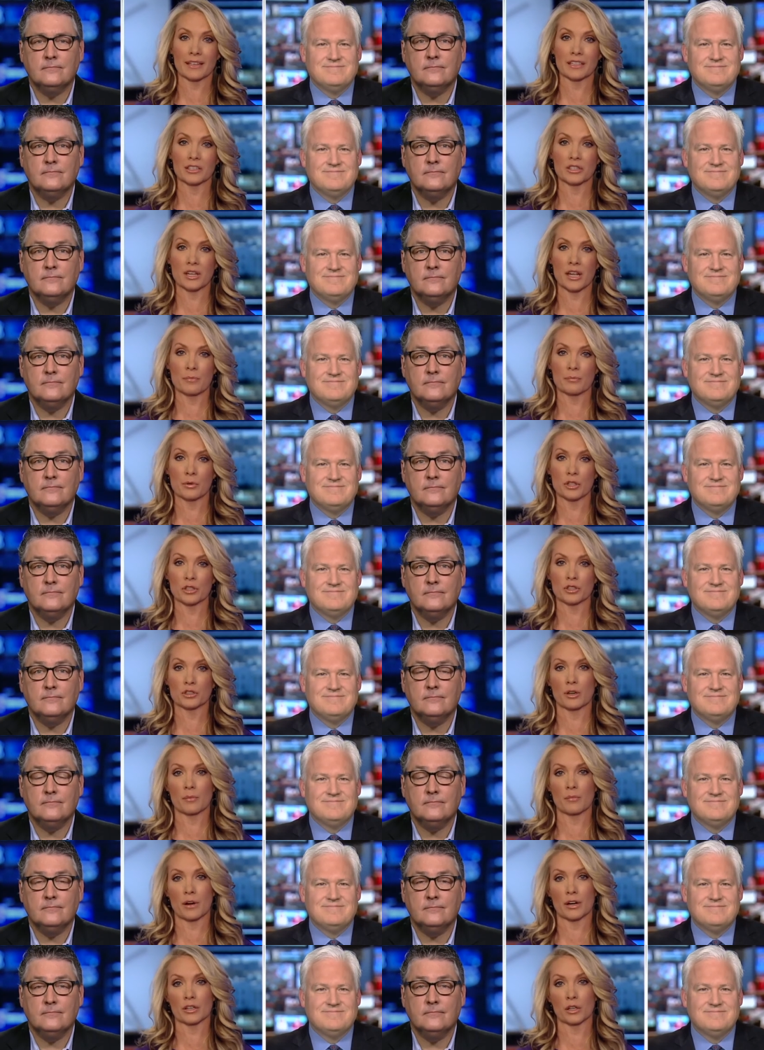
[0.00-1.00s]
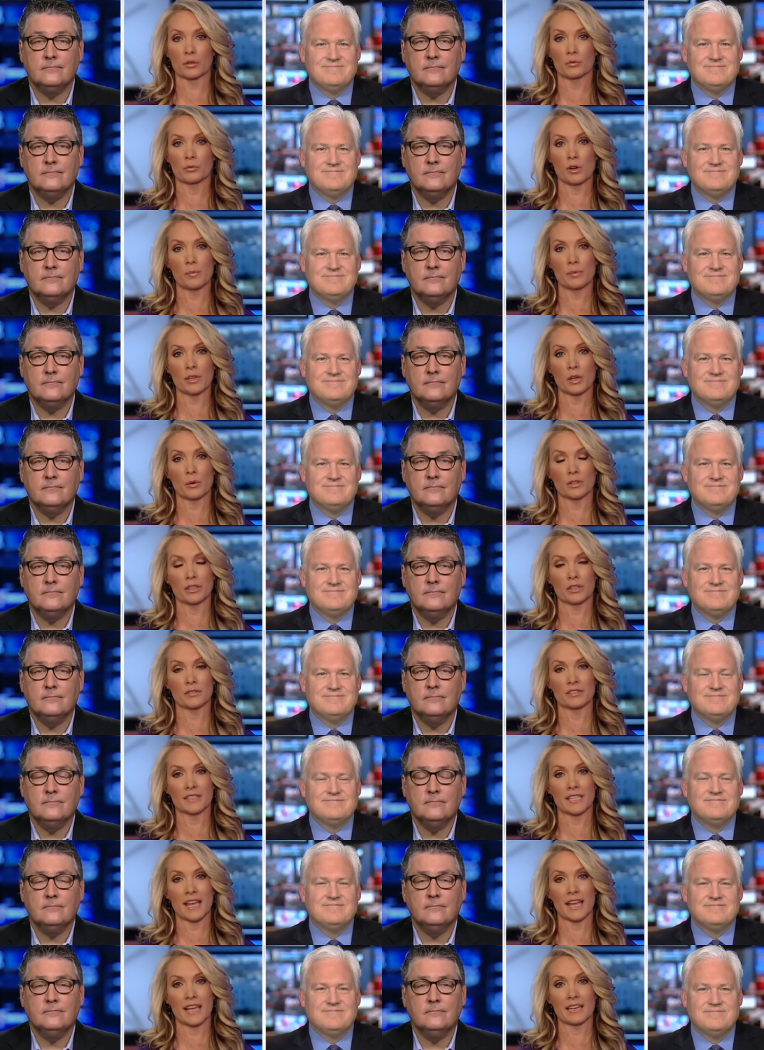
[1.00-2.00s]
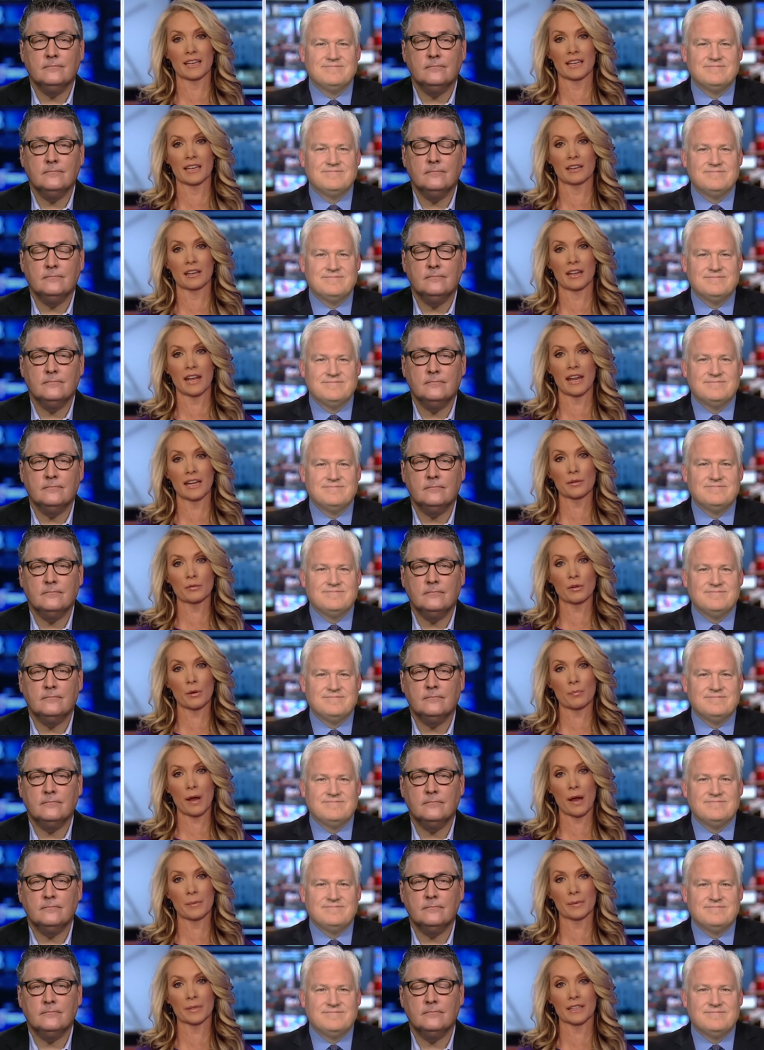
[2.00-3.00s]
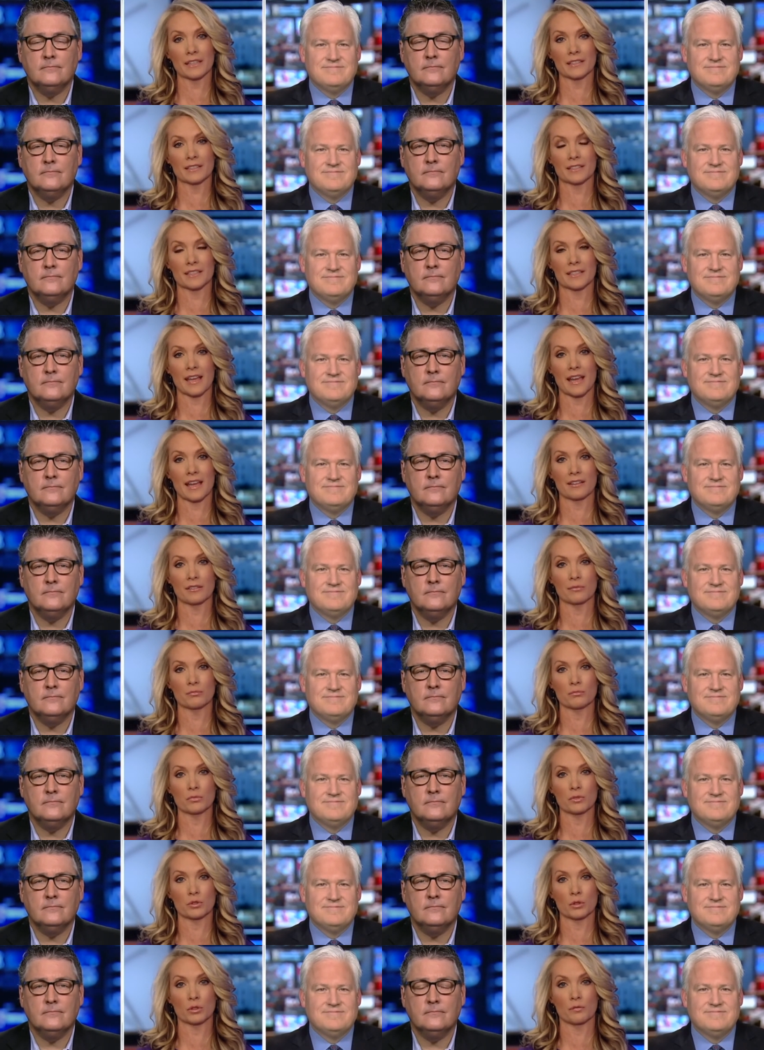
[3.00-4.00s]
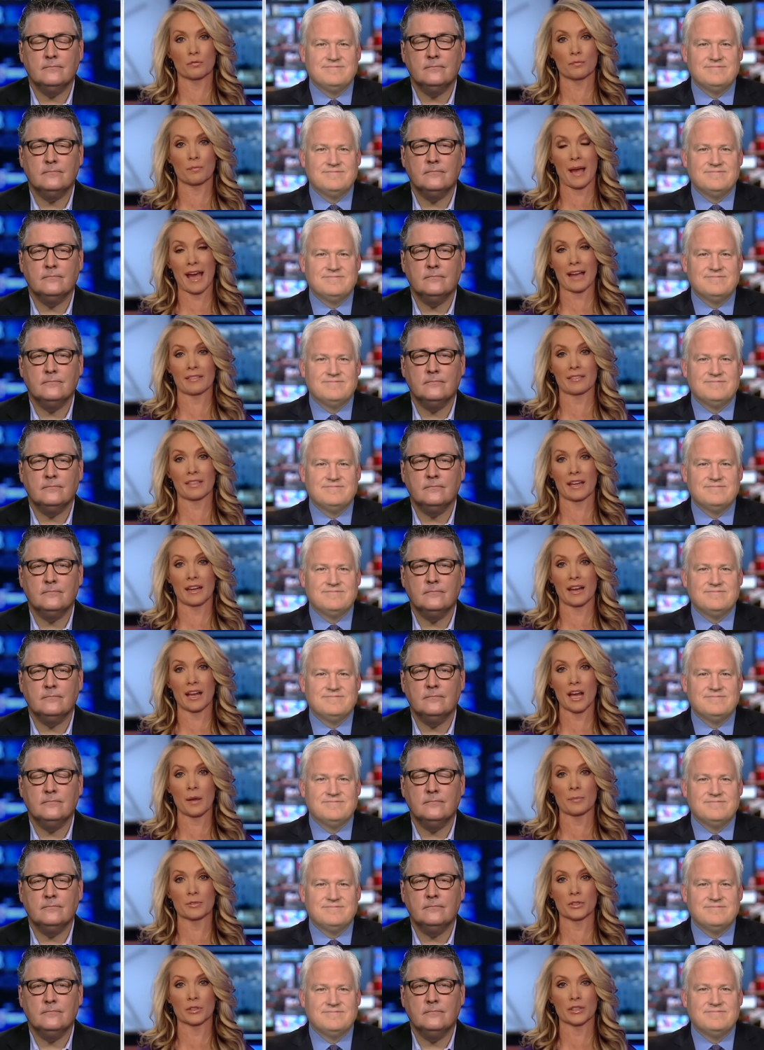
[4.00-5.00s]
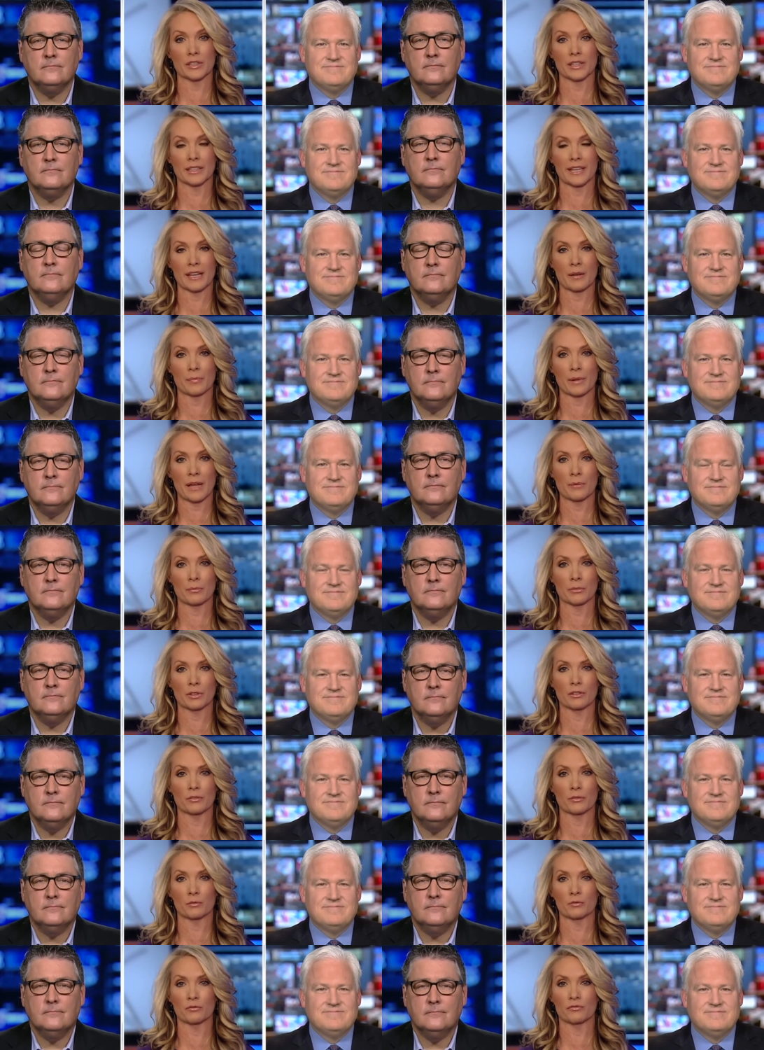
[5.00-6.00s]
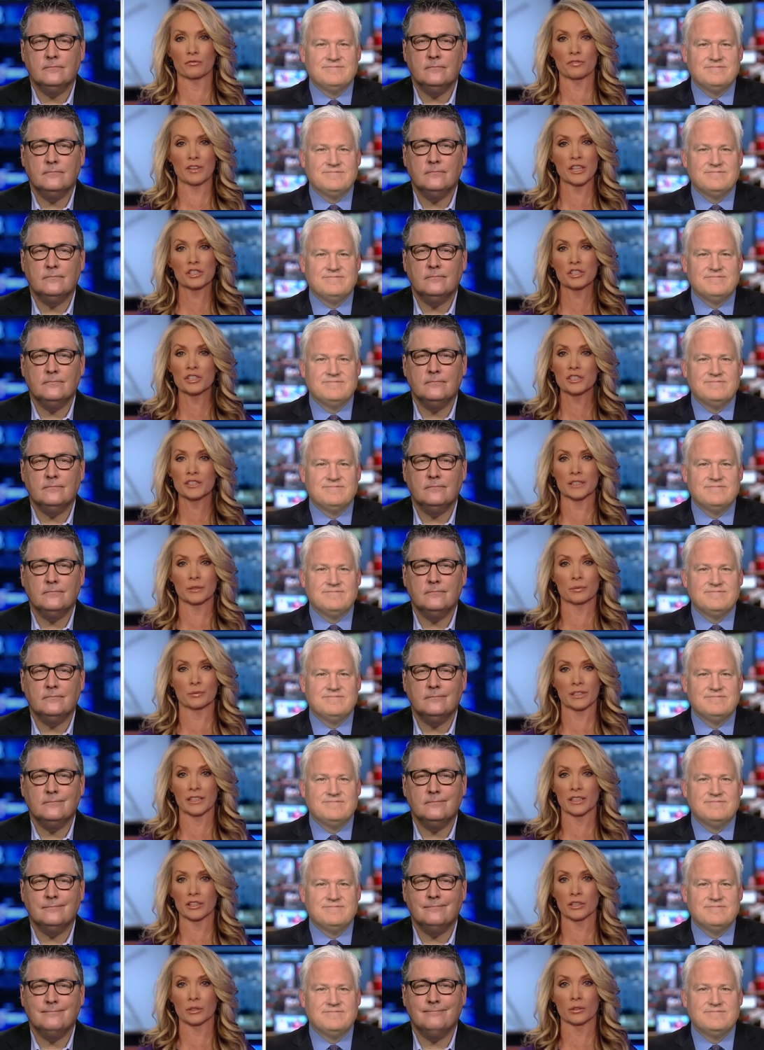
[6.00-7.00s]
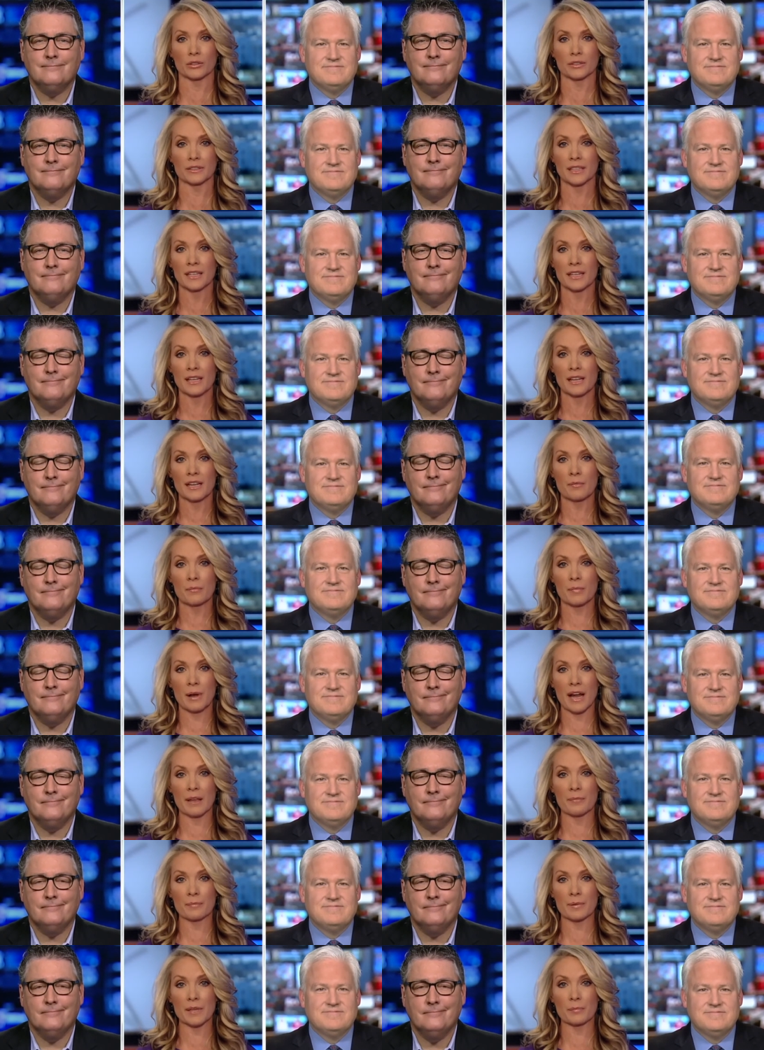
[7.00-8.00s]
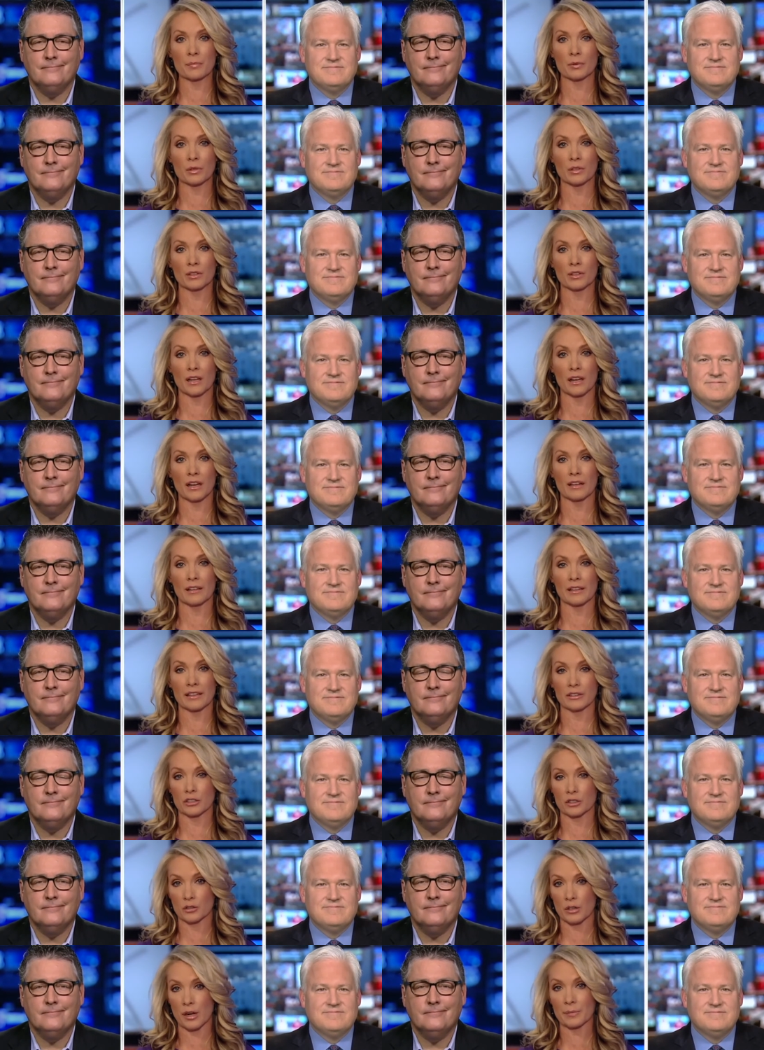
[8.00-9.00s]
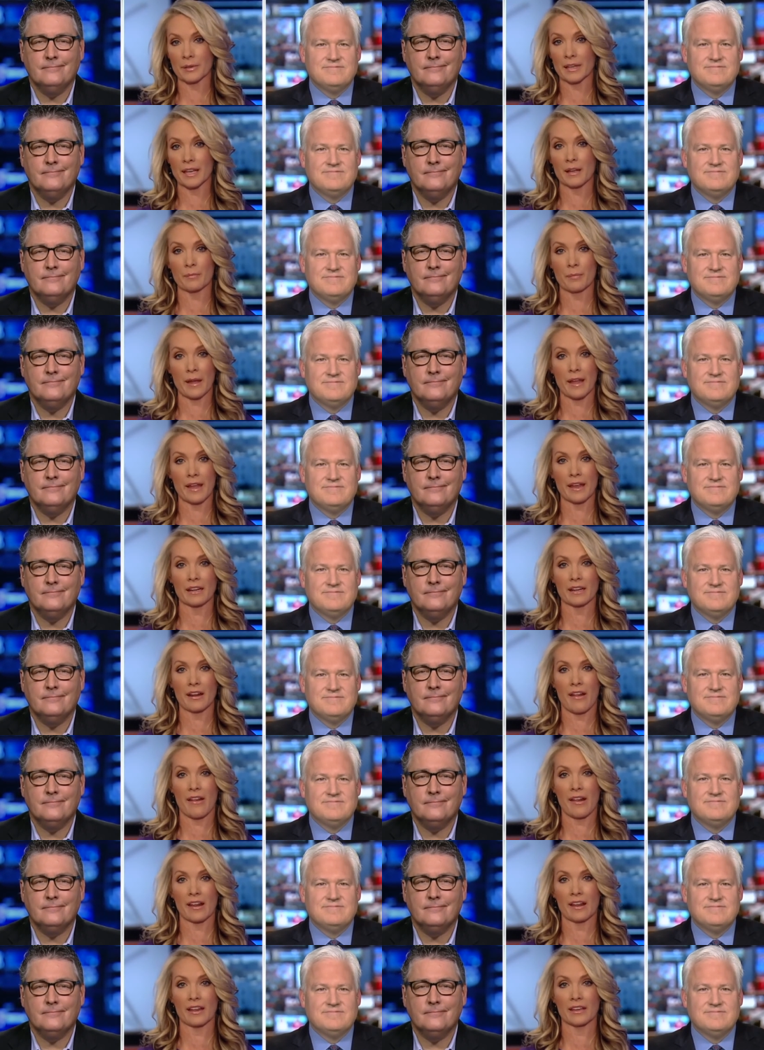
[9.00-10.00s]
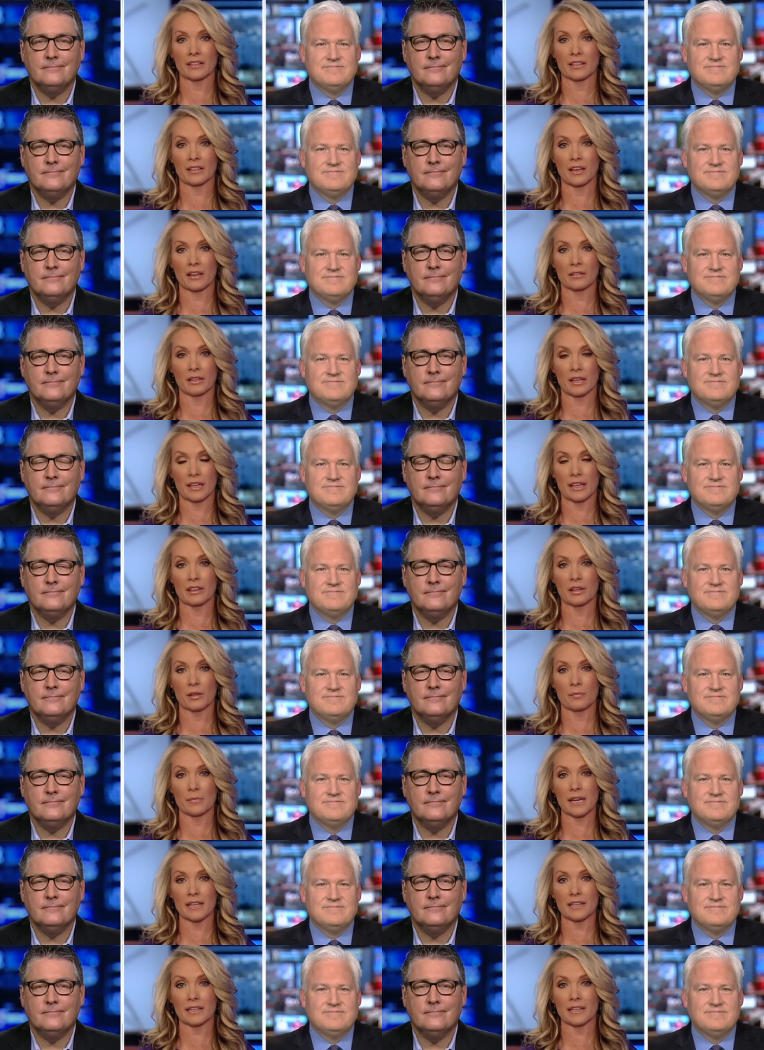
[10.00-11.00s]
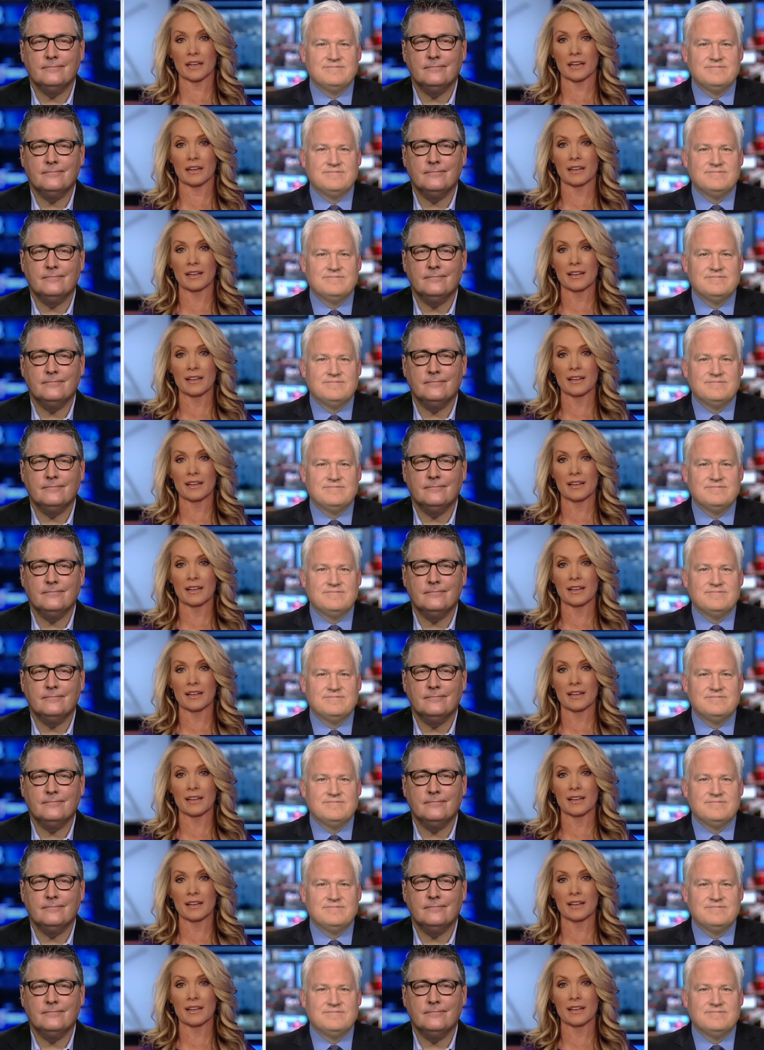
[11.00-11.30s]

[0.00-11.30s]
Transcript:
Speaker 1: Jeb Bush or a Marco Rubio would have said. And any Republicans that sort of backed that up during the campaign were viciously ridiculed by people uh, in the Trump campaign and uh, in the media.